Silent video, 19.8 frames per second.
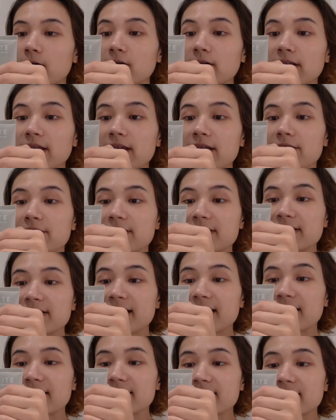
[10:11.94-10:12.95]
On here it
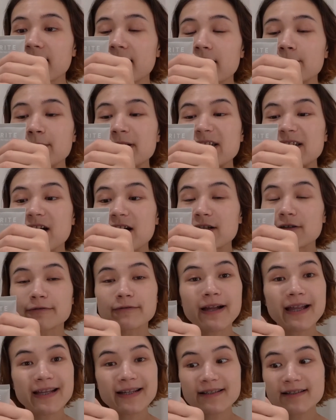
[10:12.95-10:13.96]
says, I'm a
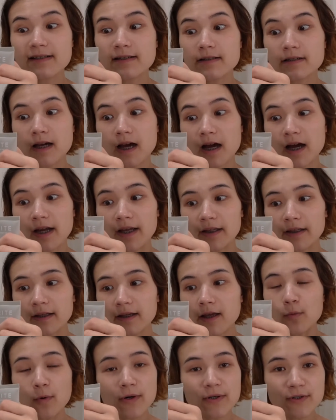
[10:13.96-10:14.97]
direct dye.
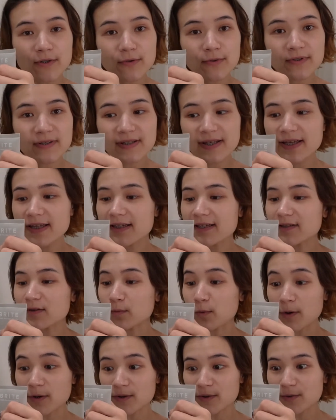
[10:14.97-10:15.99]
What you see
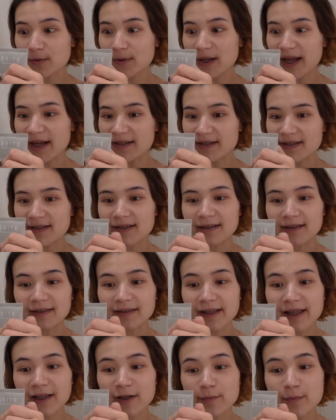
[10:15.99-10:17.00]
is what you get.
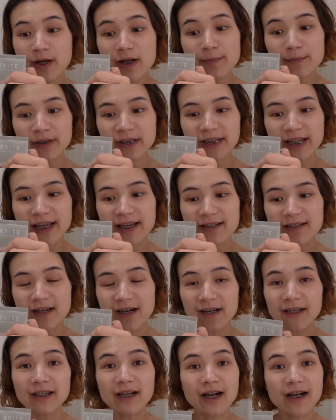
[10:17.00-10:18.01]
Unlike permanent hair
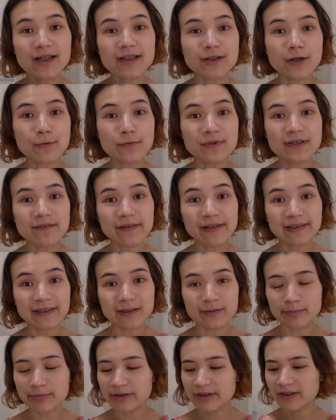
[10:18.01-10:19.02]
dye, I don't
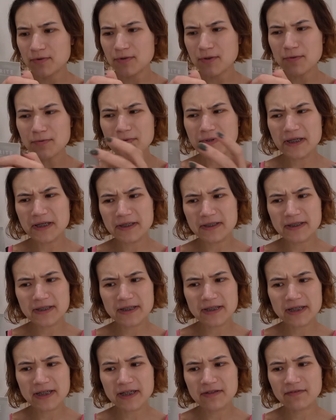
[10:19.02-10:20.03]
develop. So
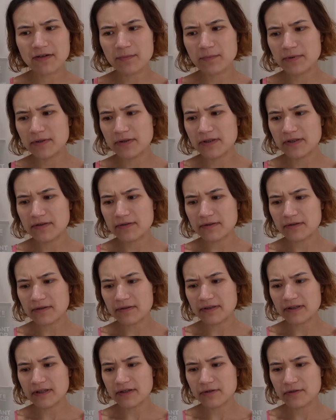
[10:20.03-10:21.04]
technically if I put this
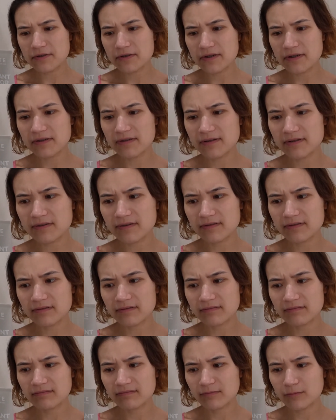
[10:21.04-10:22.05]
on, it should
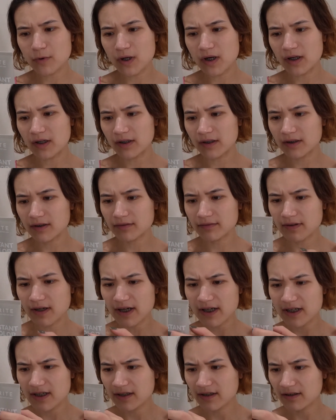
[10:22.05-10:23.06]
work,
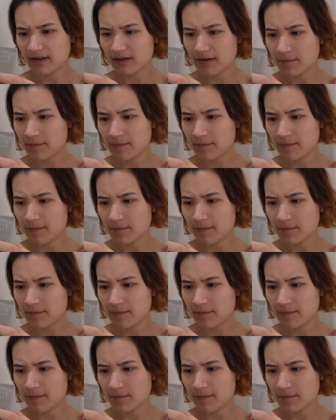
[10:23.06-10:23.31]
right?